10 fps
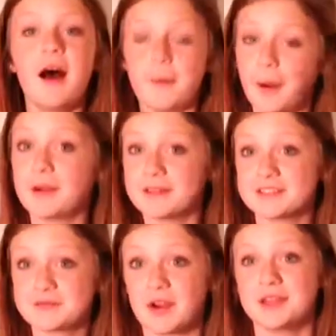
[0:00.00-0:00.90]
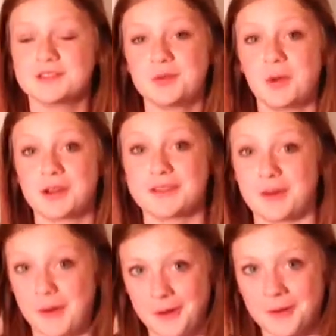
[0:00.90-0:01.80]
about one of his friends who wanted to go
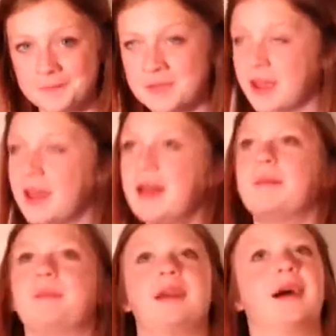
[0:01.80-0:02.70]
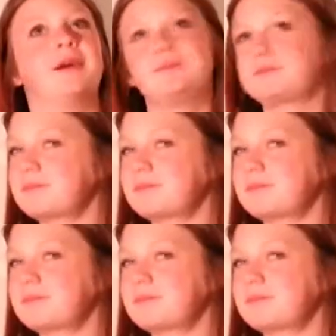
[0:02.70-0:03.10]
home but yeah